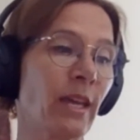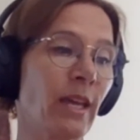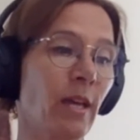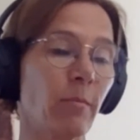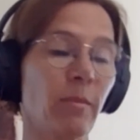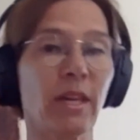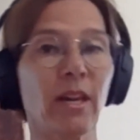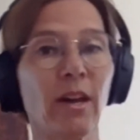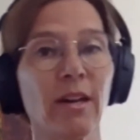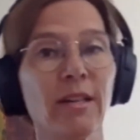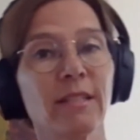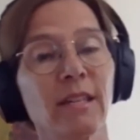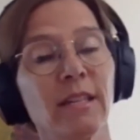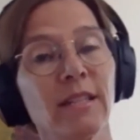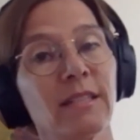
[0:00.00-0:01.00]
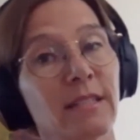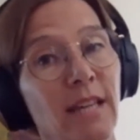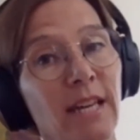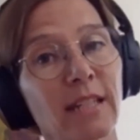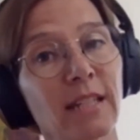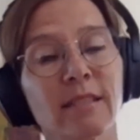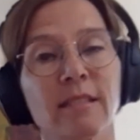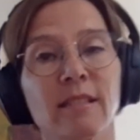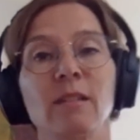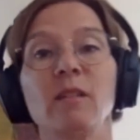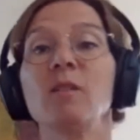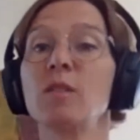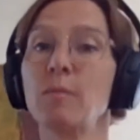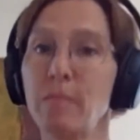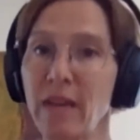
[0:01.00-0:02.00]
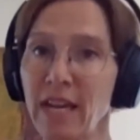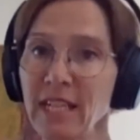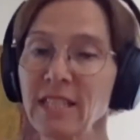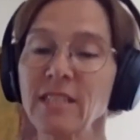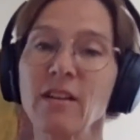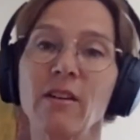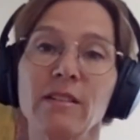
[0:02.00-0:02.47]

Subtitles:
Because it says, and it's based